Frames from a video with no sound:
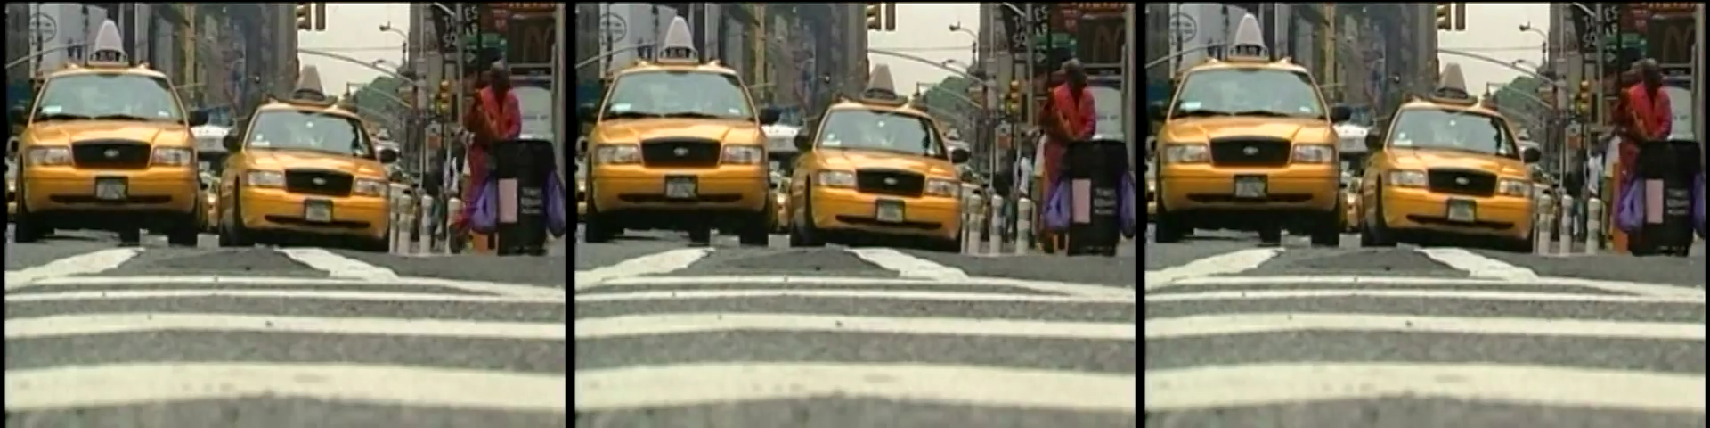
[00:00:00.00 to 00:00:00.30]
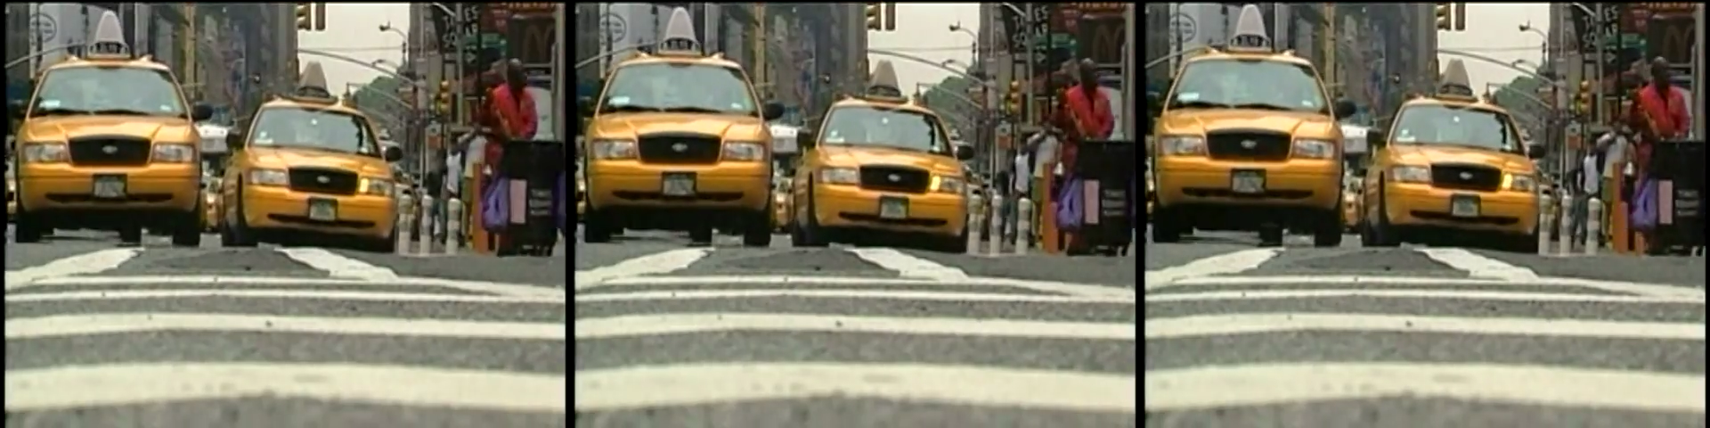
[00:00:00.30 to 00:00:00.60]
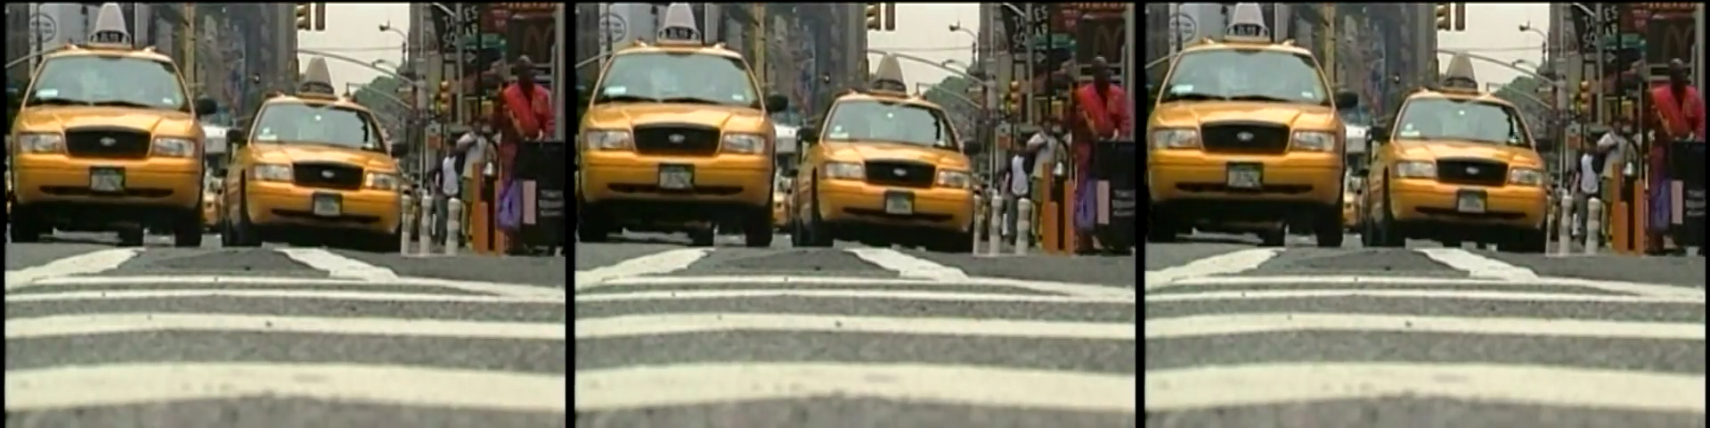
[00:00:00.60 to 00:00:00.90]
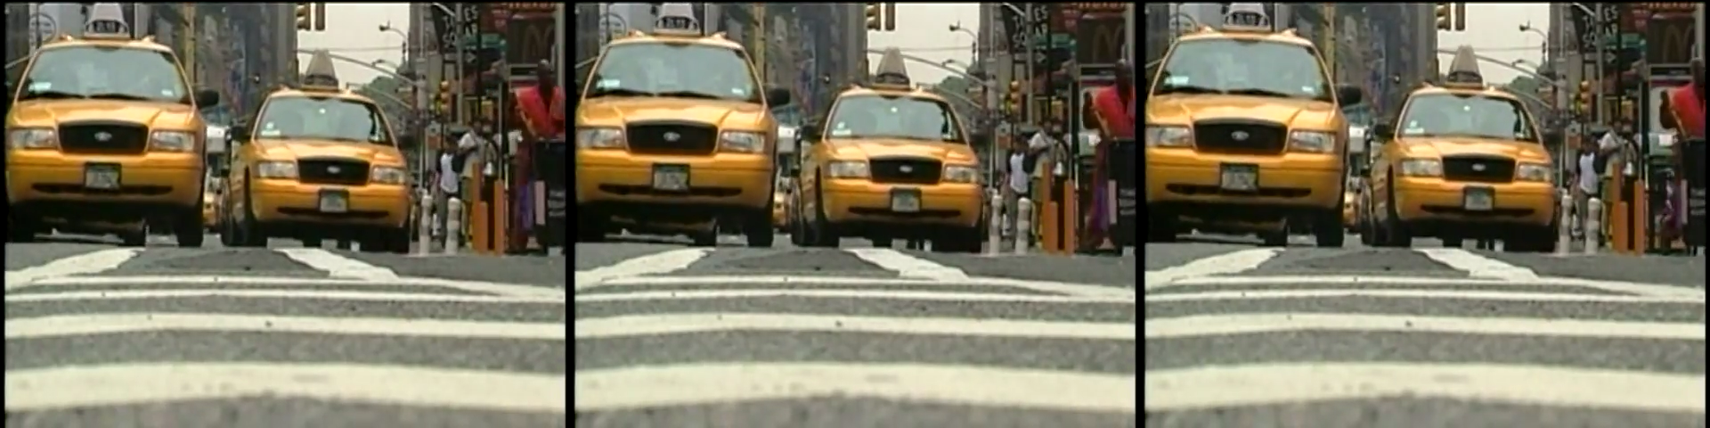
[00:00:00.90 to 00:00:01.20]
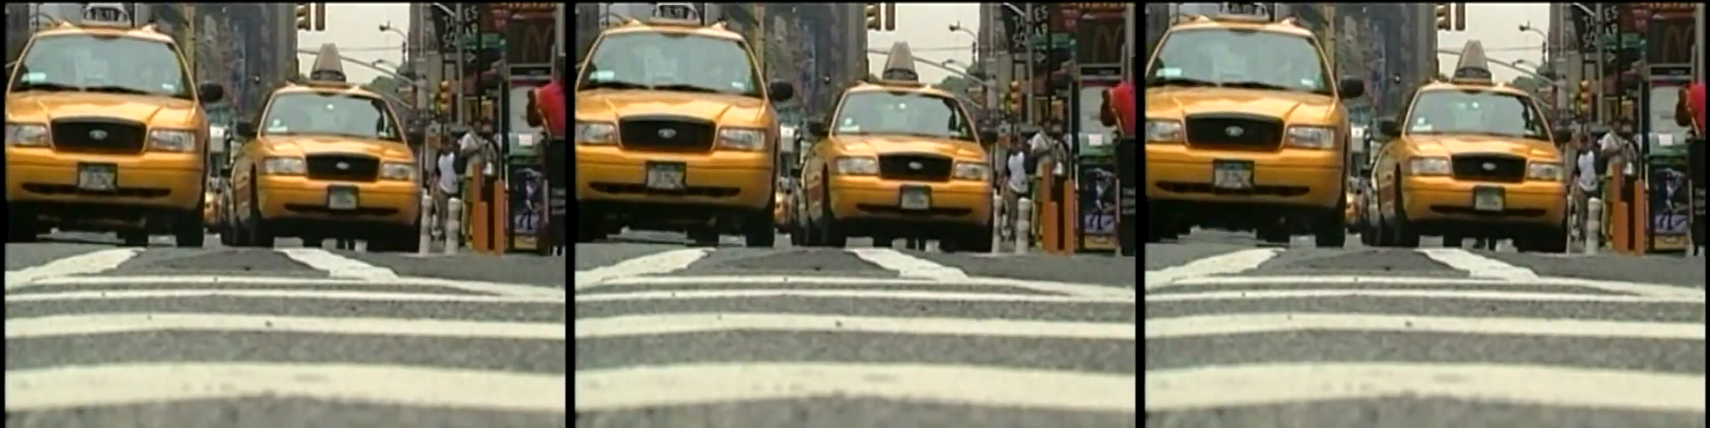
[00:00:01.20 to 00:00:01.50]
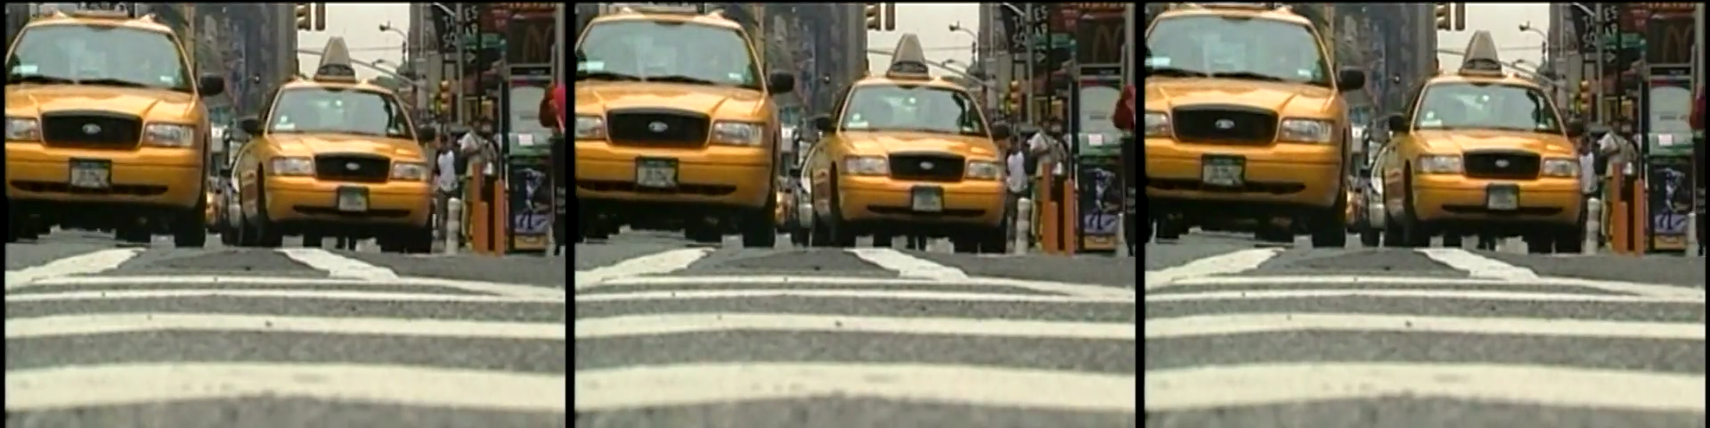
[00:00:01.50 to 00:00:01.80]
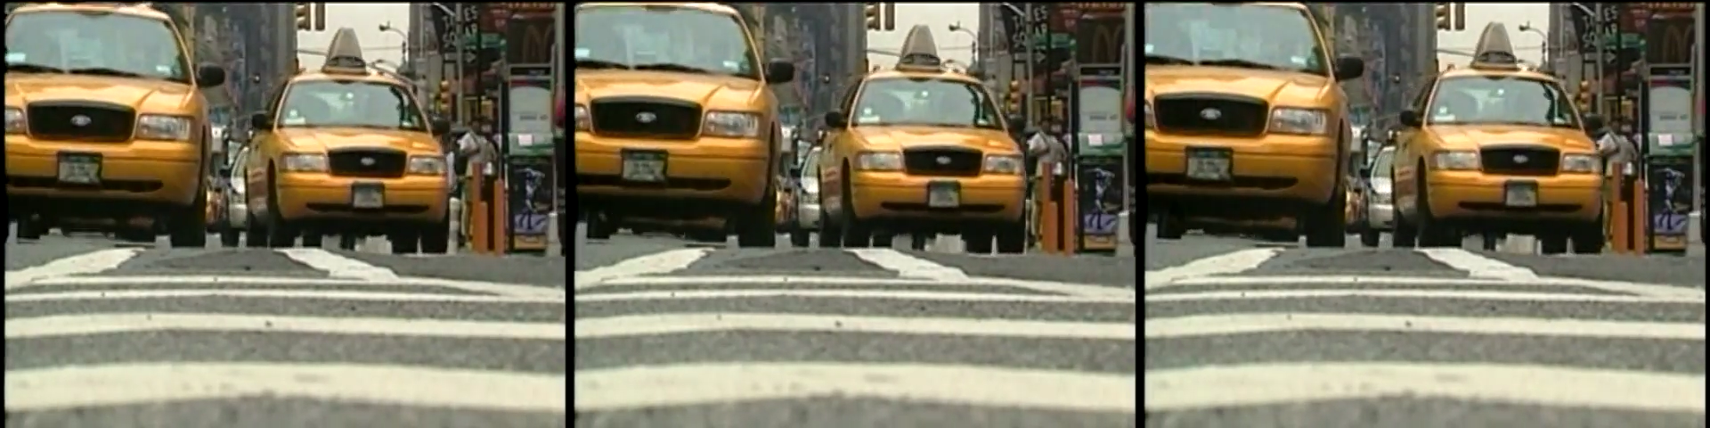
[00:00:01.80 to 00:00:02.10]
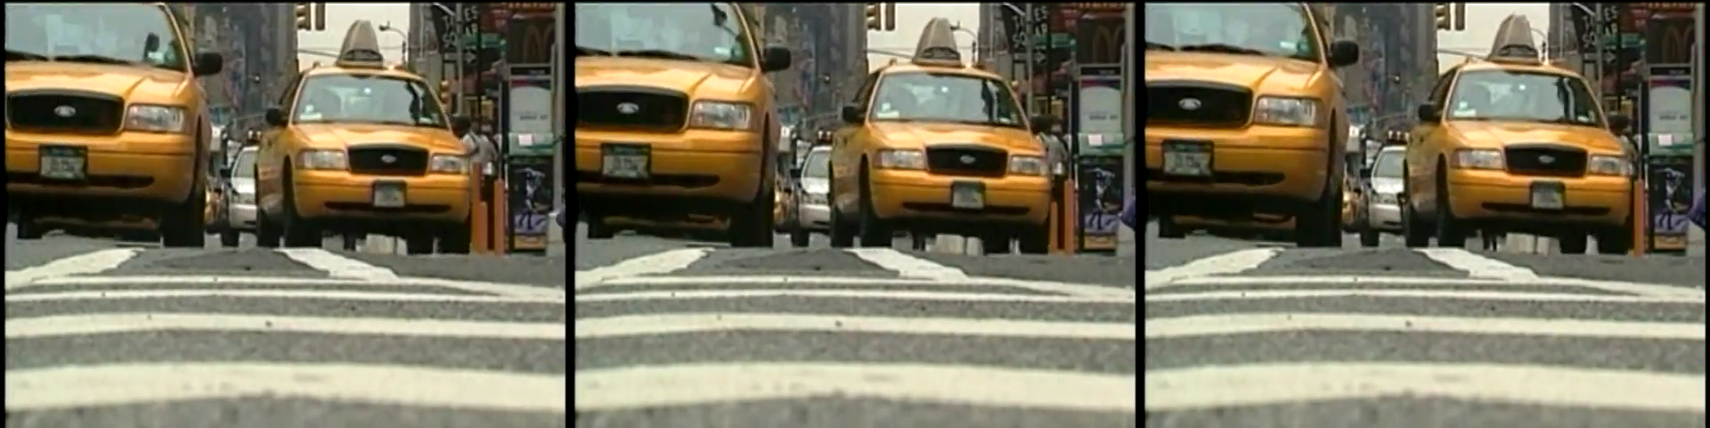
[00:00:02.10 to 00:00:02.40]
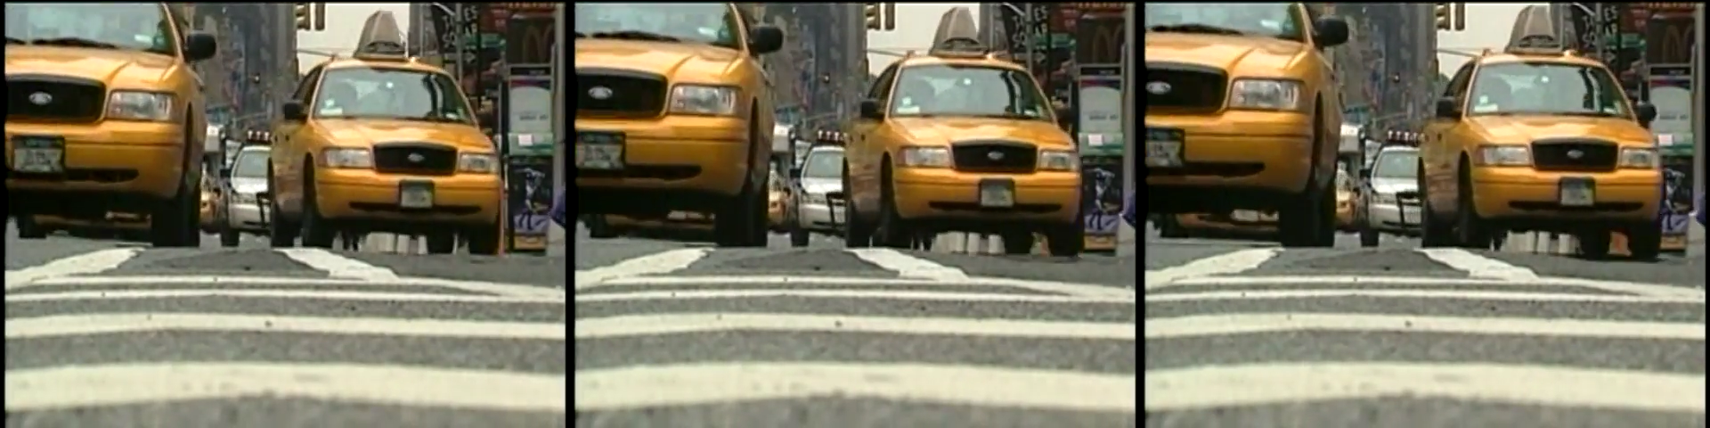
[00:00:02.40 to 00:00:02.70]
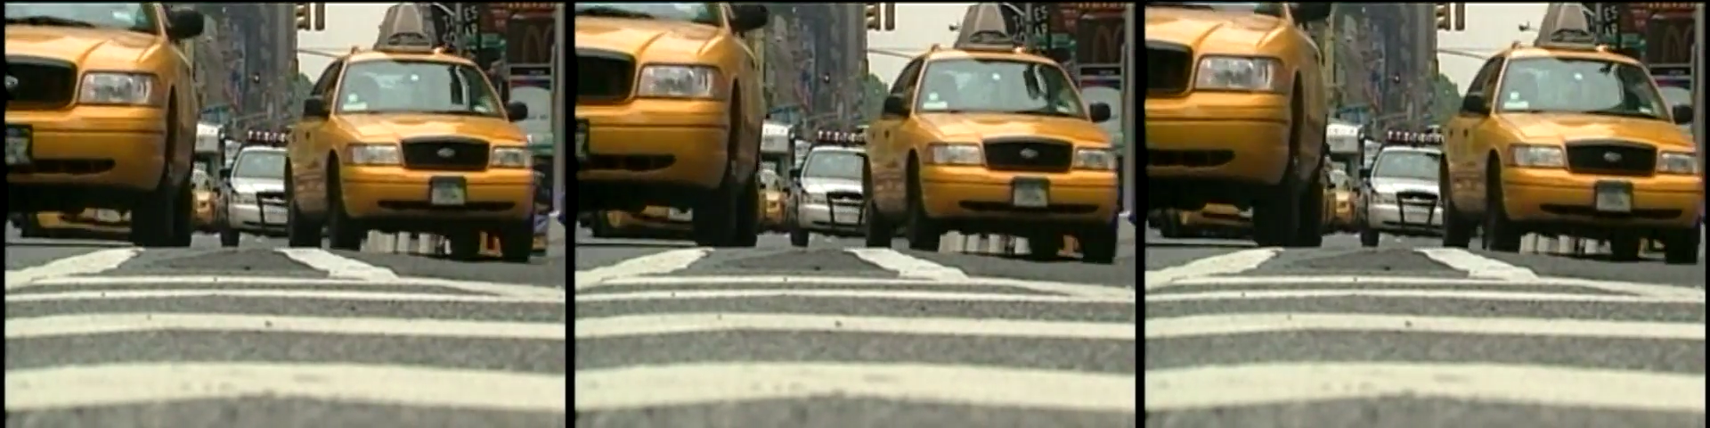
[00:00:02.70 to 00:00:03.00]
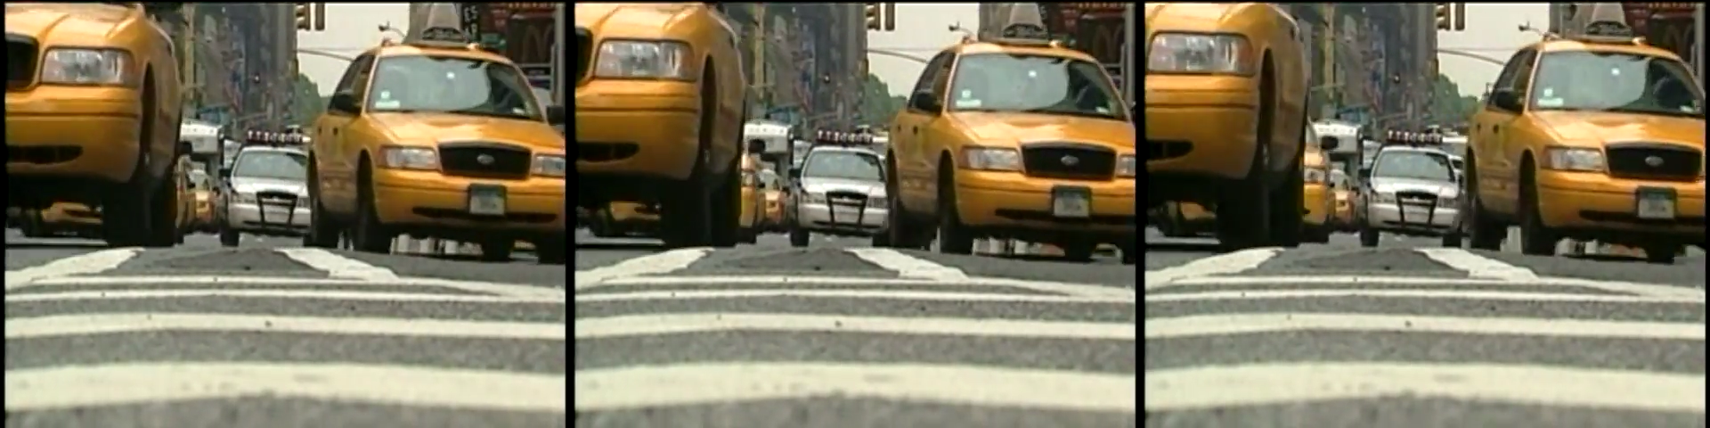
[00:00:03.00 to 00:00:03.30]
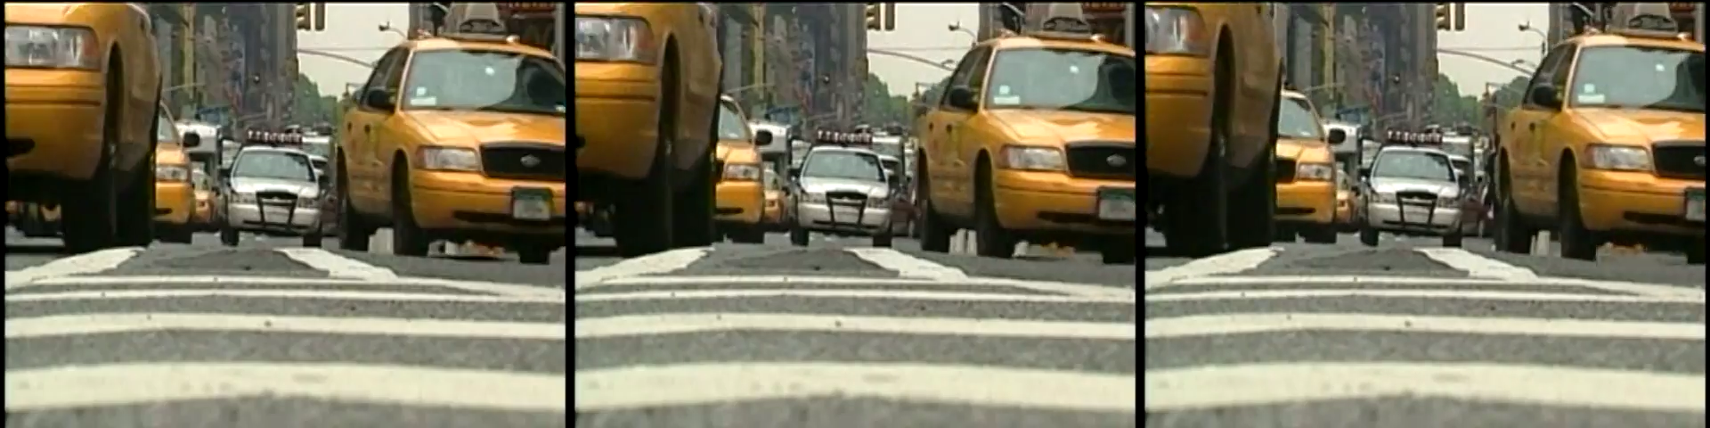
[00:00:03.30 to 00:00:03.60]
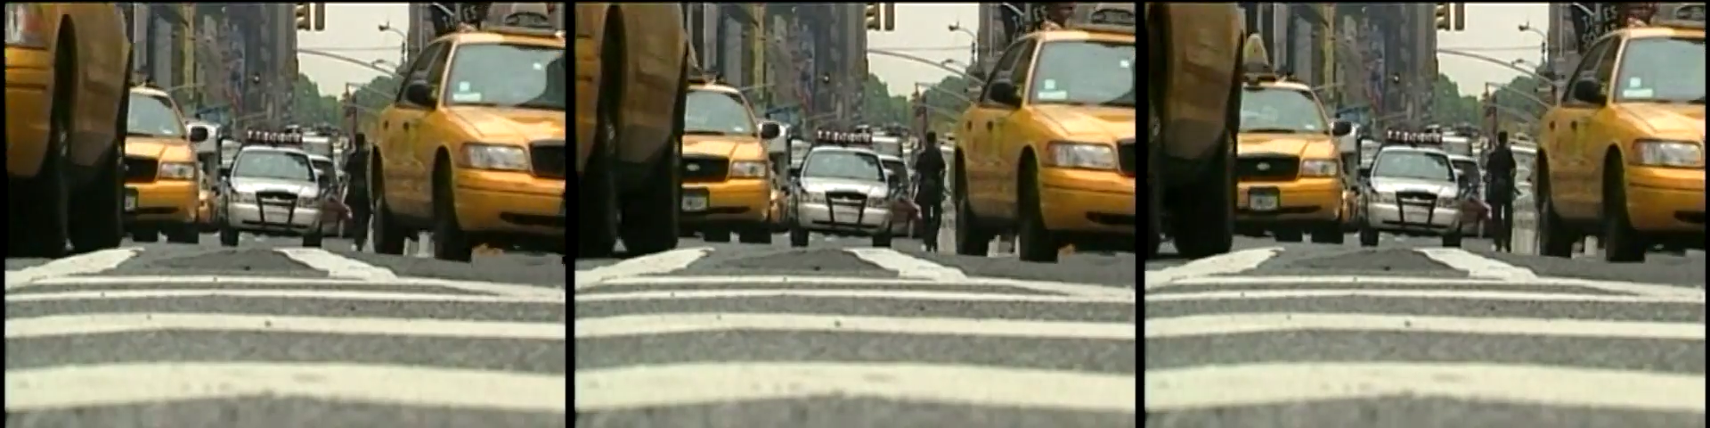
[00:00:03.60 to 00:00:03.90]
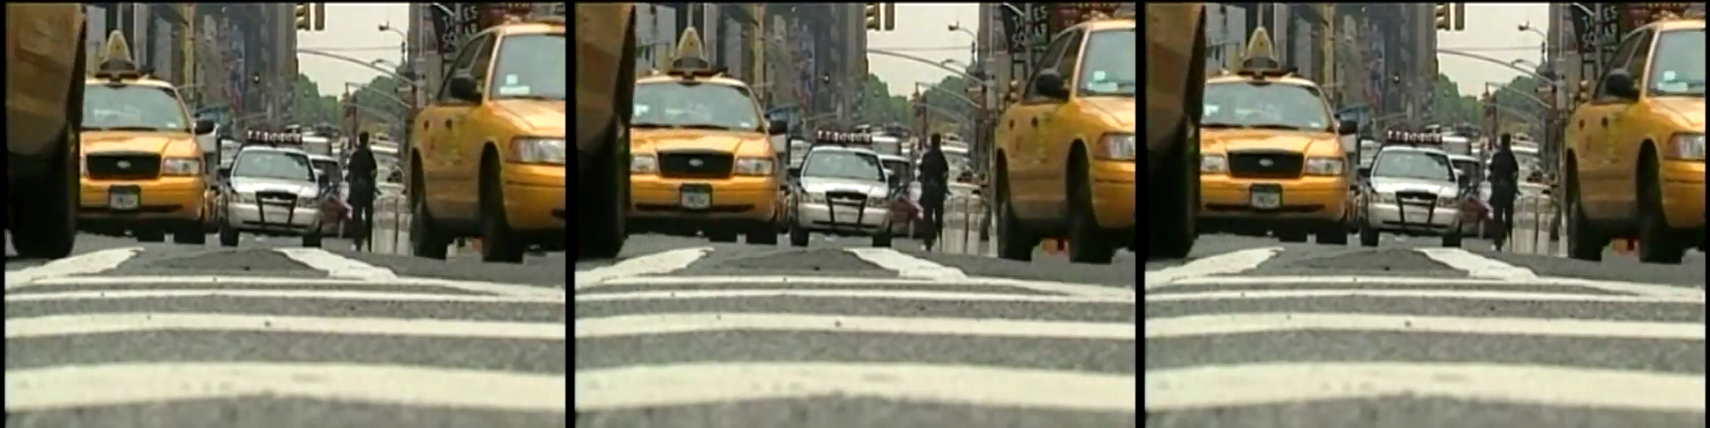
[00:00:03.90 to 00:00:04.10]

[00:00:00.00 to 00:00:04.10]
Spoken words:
(no speaker visible)